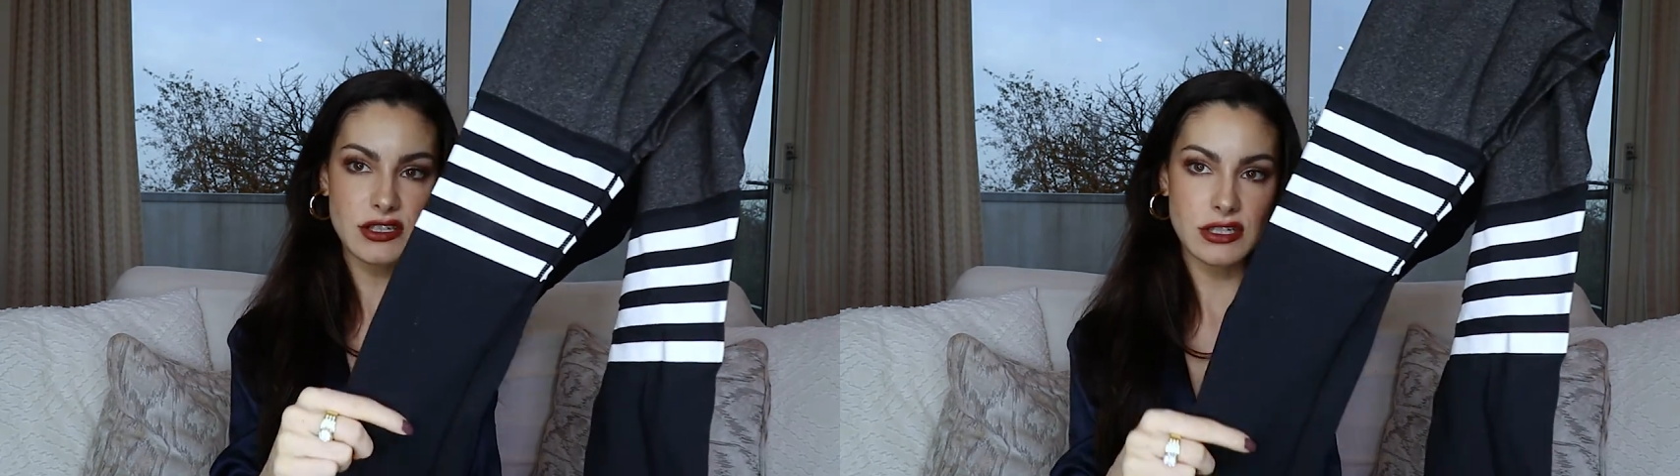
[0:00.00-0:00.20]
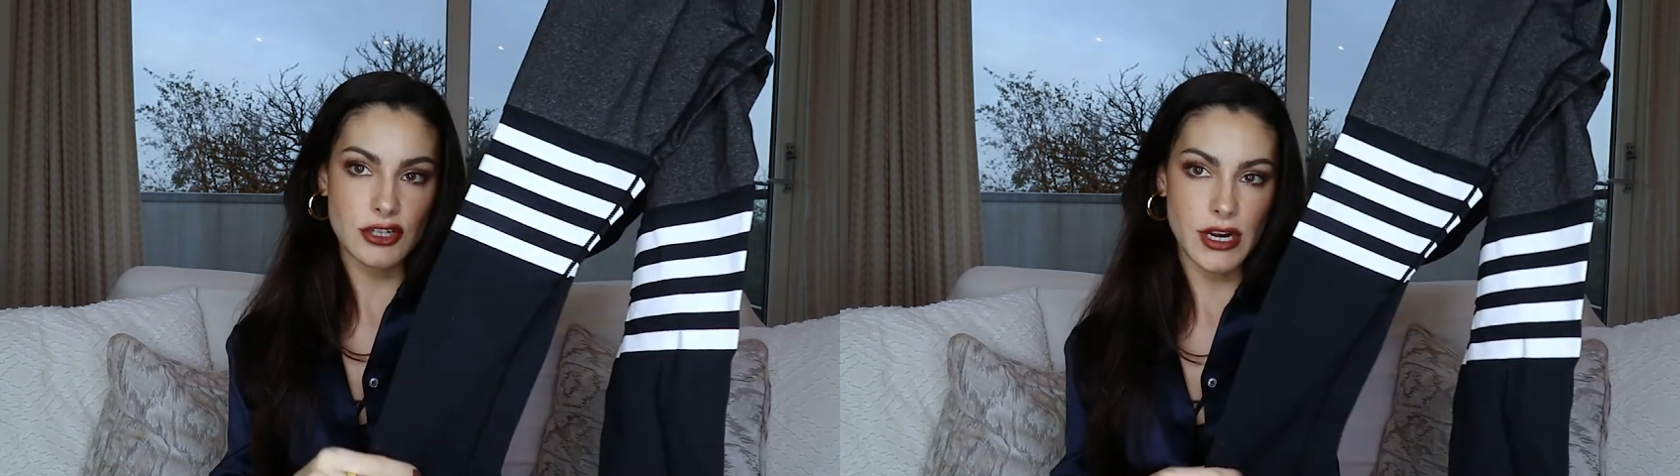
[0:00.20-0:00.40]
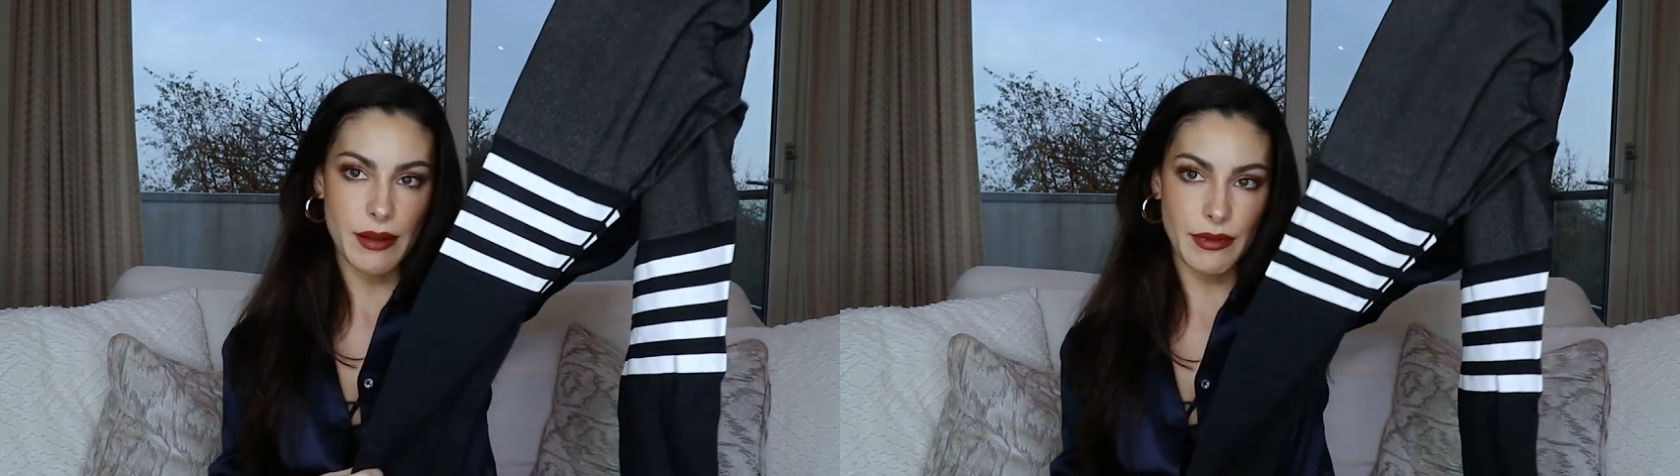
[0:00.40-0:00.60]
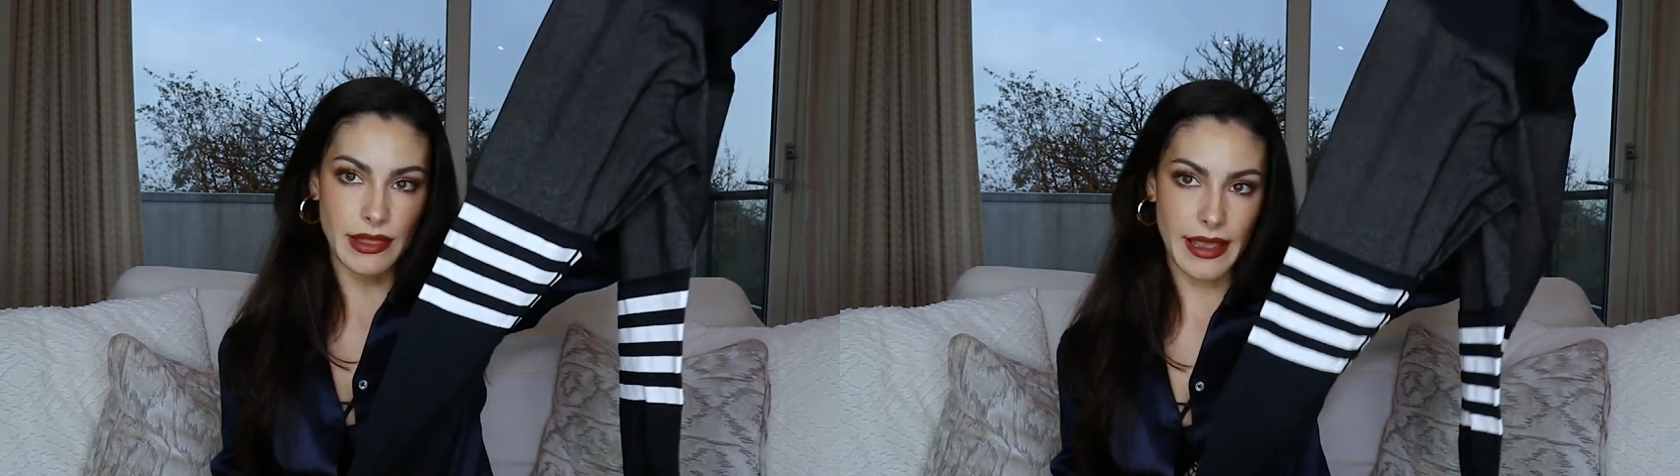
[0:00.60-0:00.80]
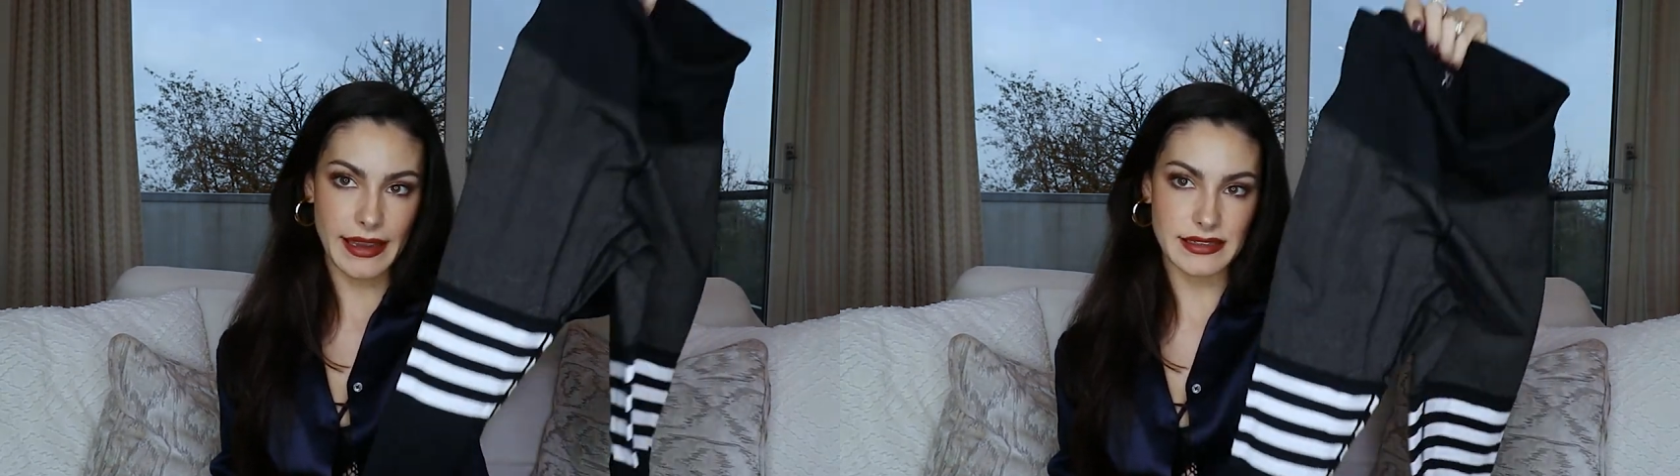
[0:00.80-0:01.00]
stripe
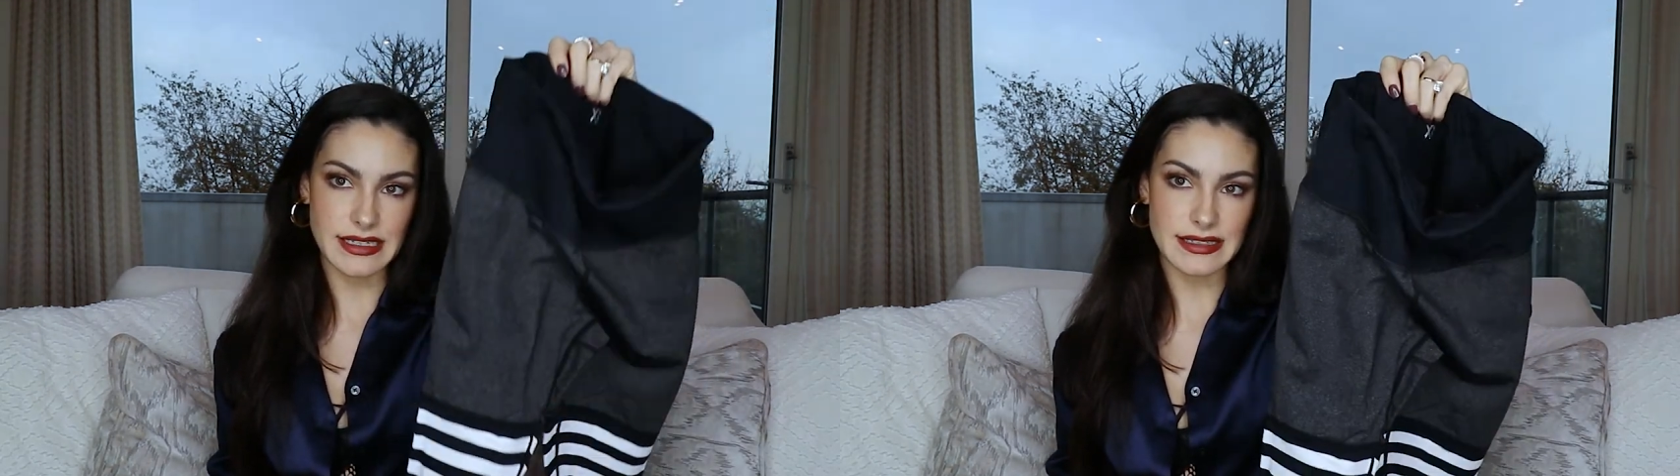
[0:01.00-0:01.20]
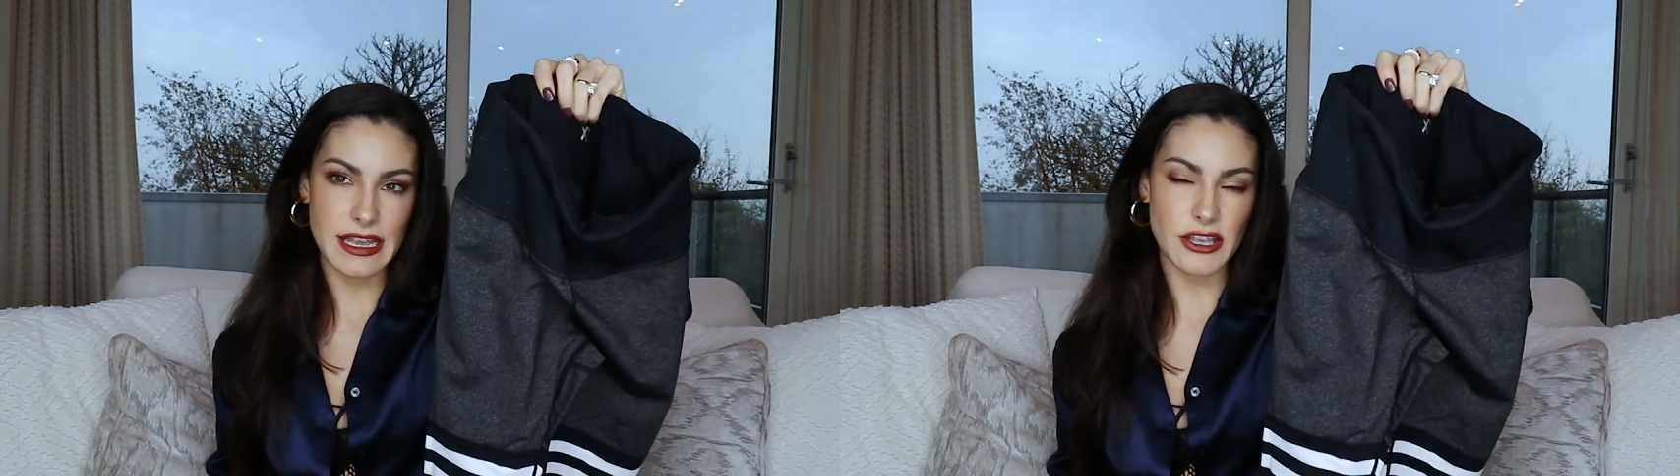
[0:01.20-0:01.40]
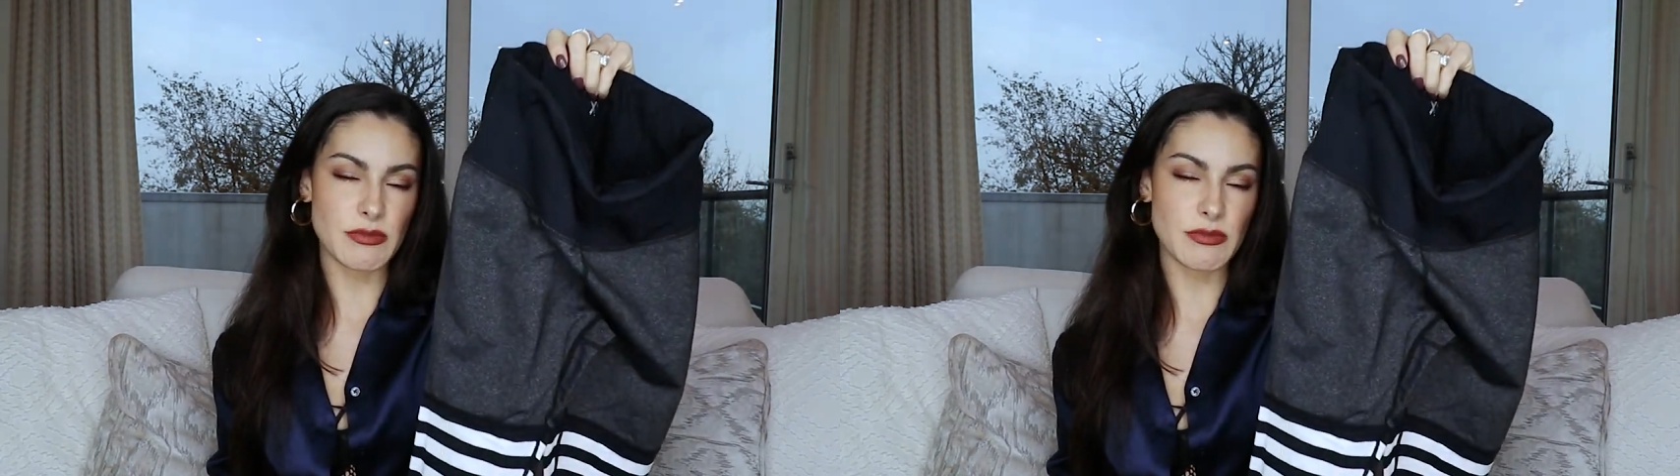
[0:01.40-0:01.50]
leg detail.